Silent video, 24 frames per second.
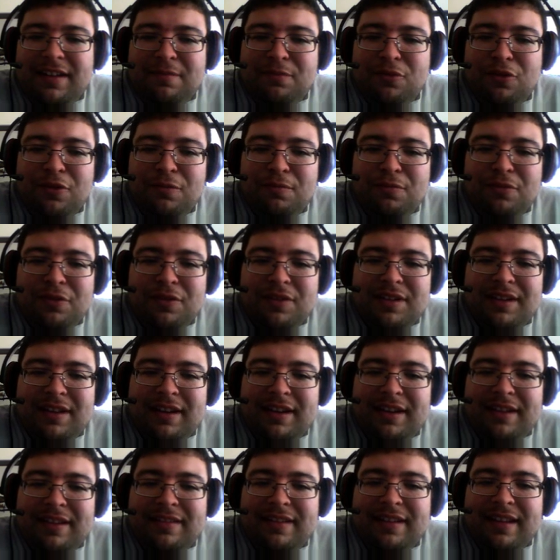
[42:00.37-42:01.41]
important
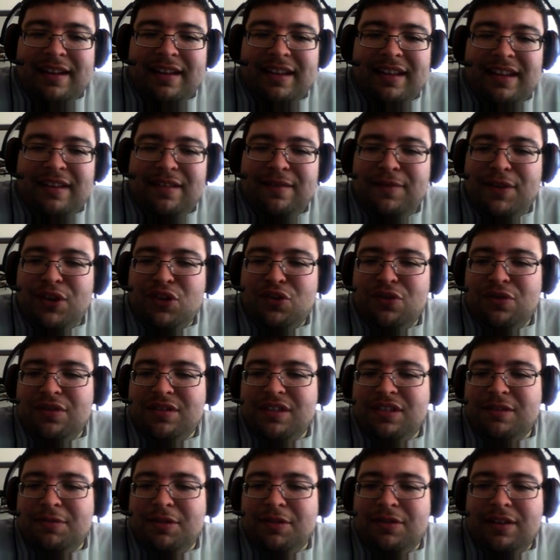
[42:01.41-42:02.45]
than any individual
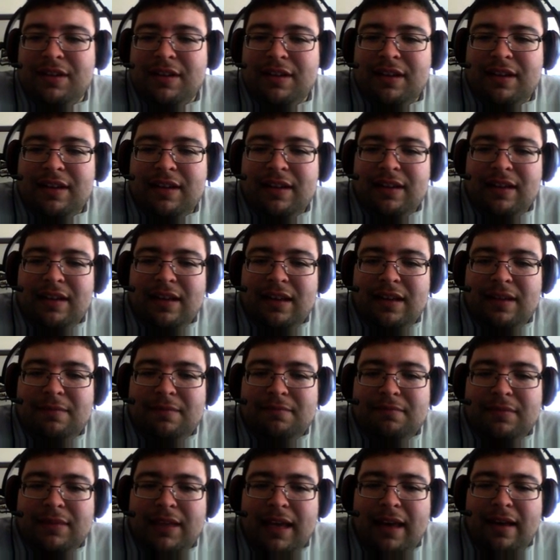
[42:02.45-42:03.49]
dispute.
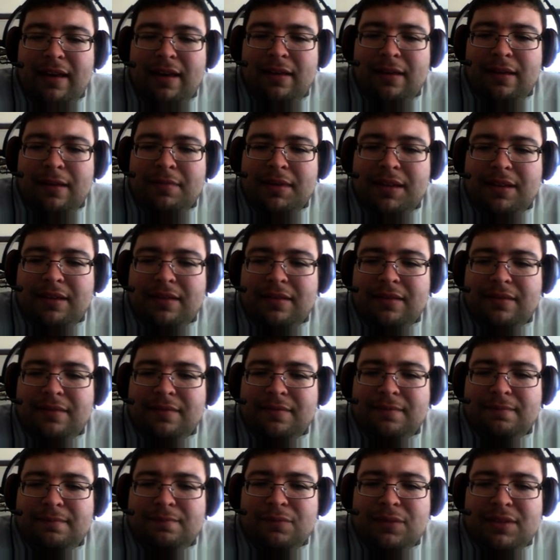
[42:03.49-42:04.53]
Yeah. I mean,
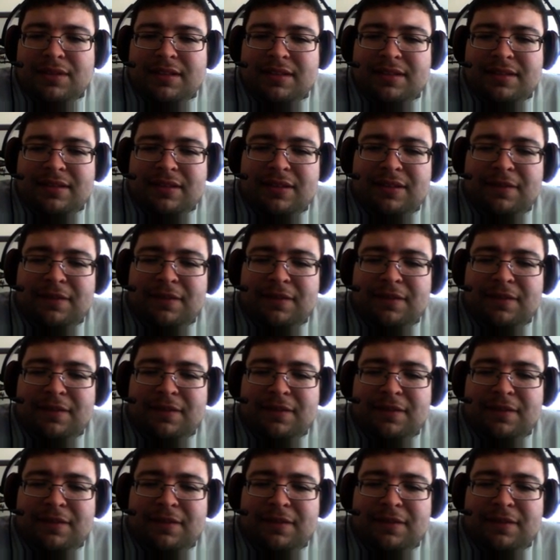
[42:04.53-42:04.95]
what's the